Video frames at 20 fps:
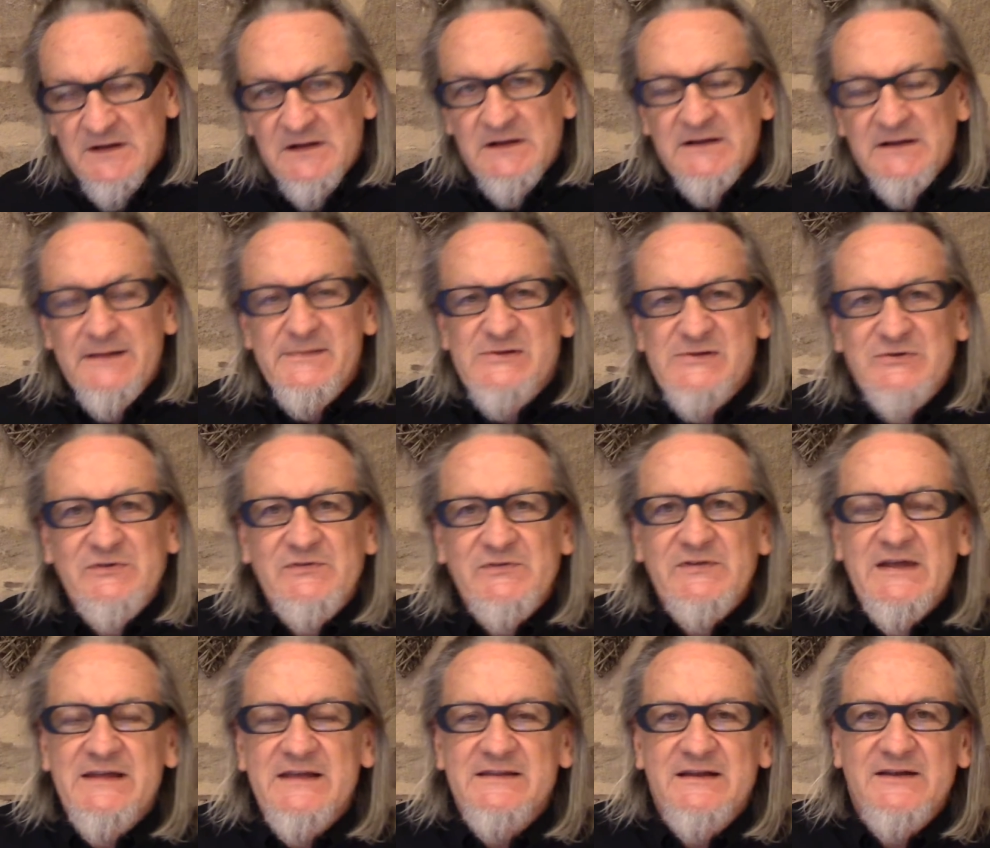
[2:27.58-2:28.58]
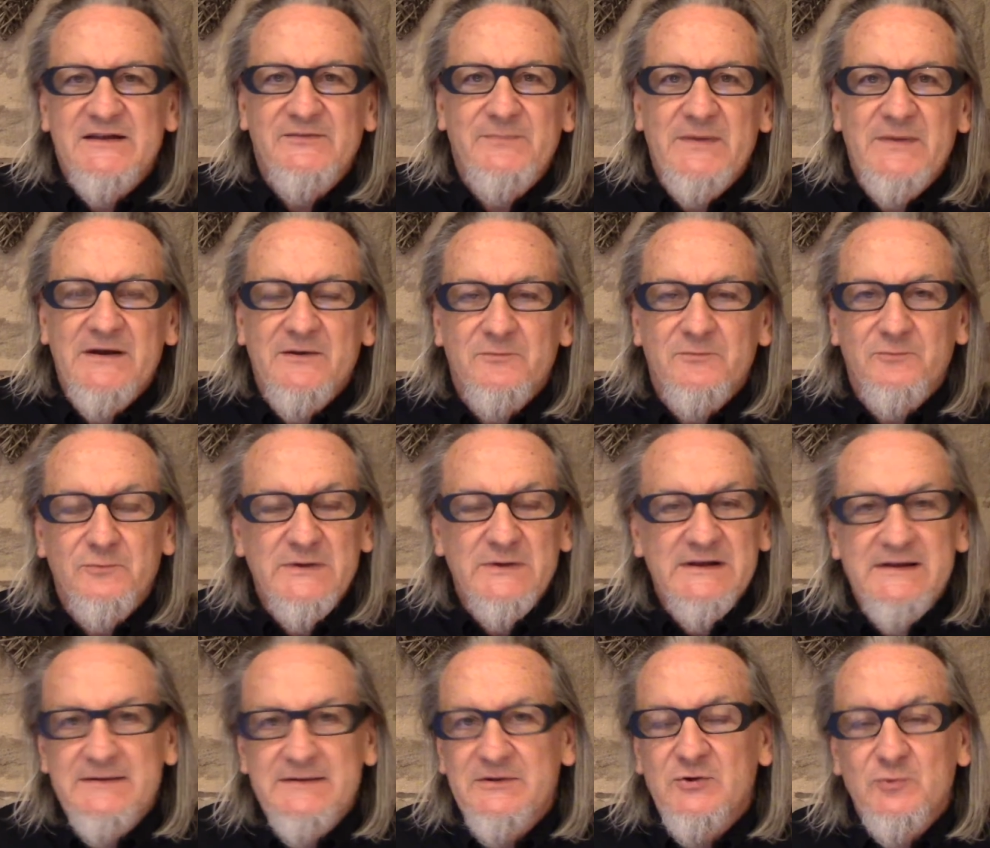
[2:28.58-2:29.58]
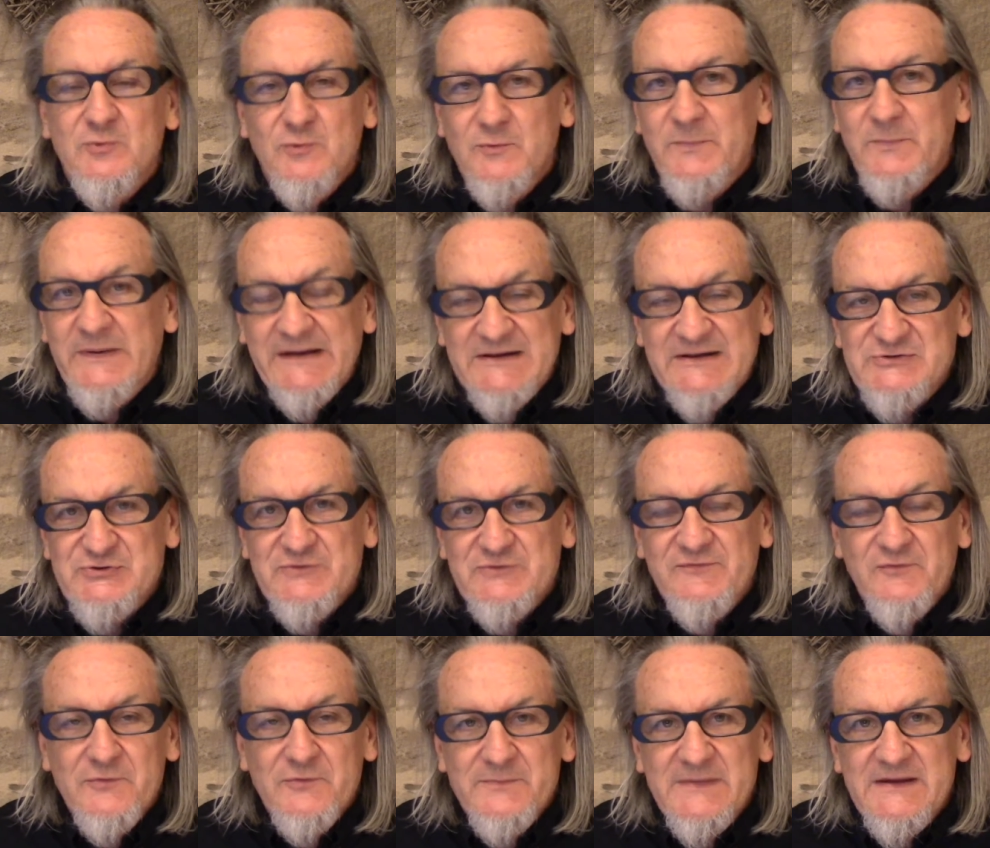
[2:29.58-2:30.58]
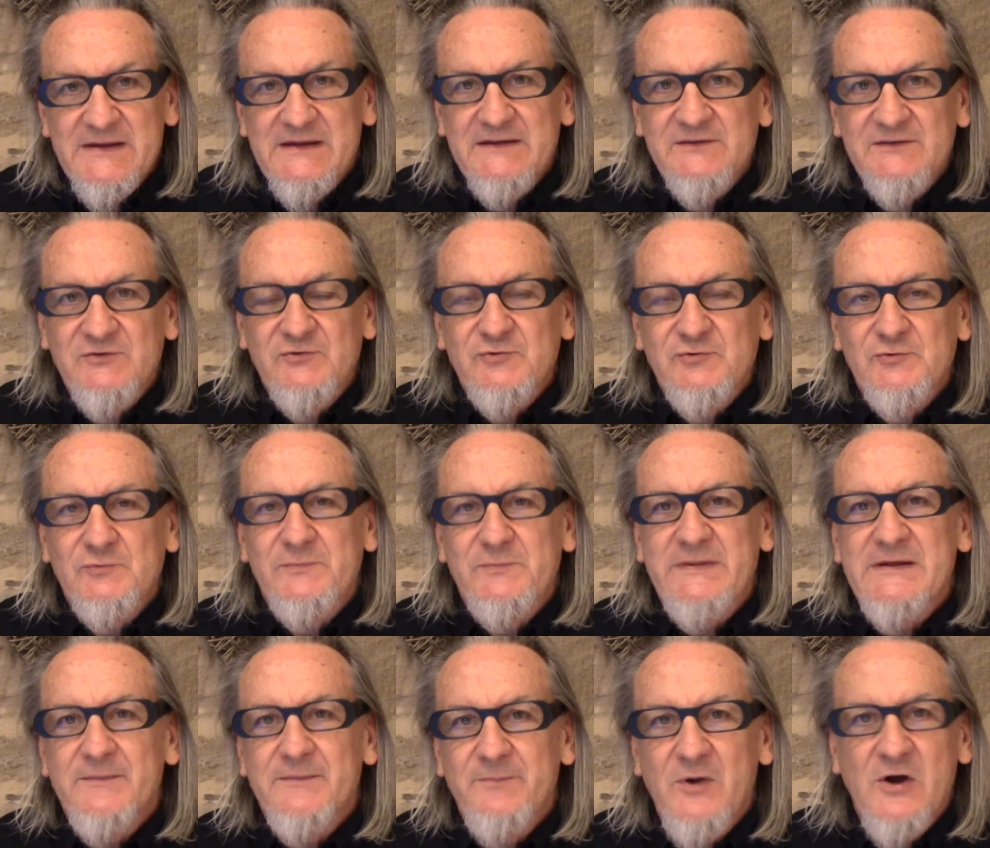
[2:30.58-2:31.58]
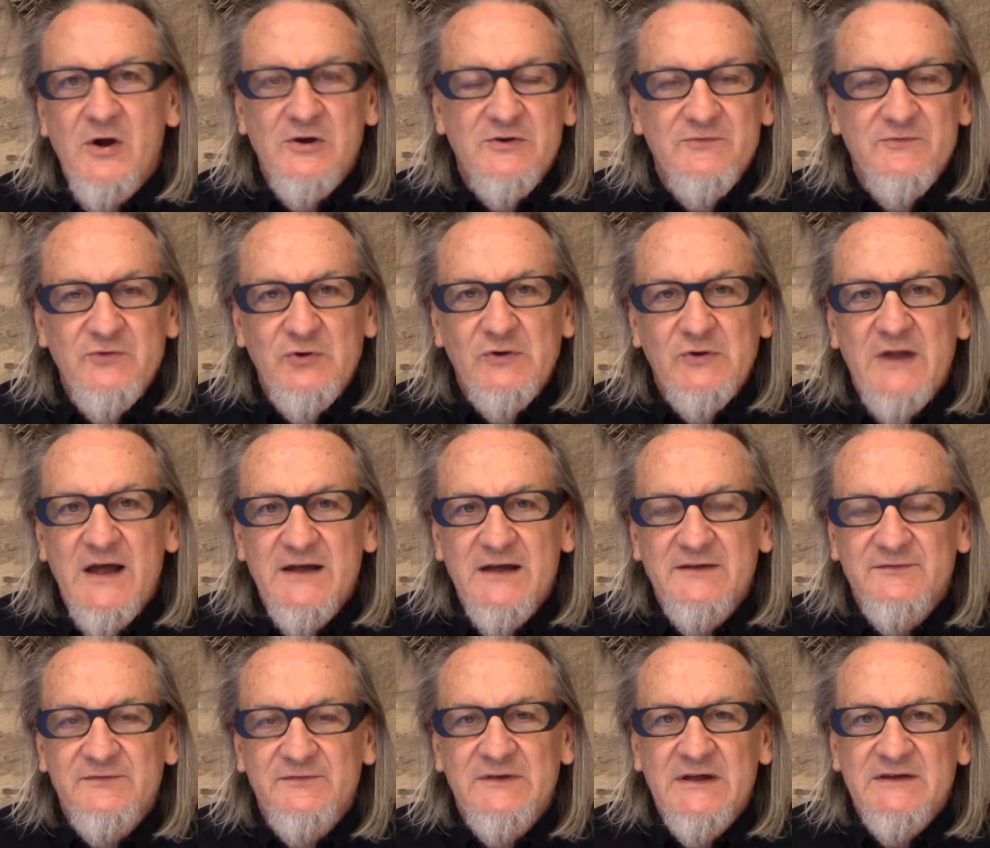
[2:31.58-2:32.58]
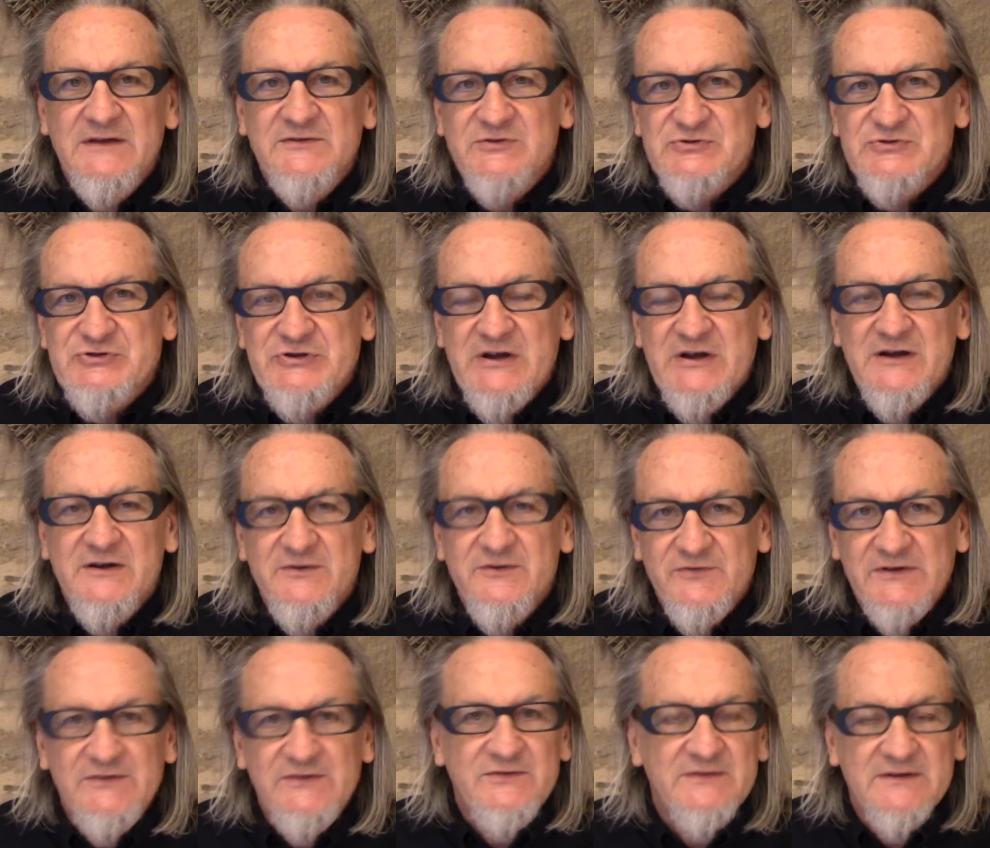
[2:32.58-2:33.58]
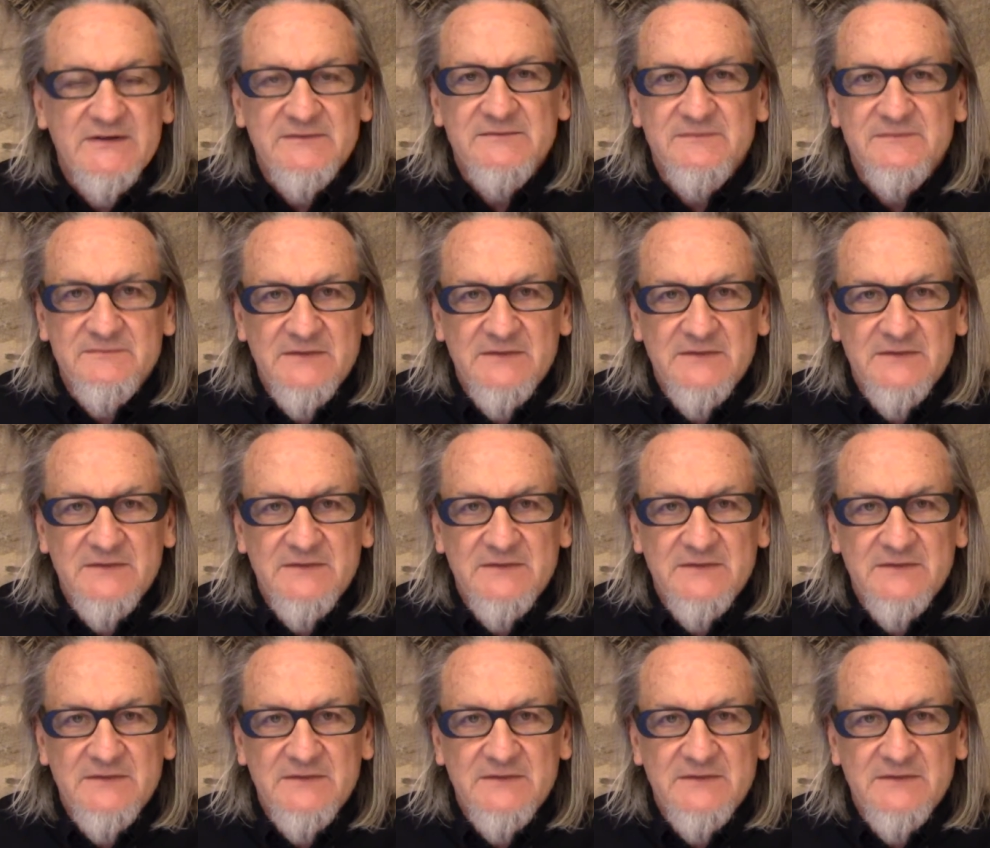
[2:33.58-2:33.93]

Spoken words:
Let me just say that it's been a really cool pleasure for me to be a part of your life, to share this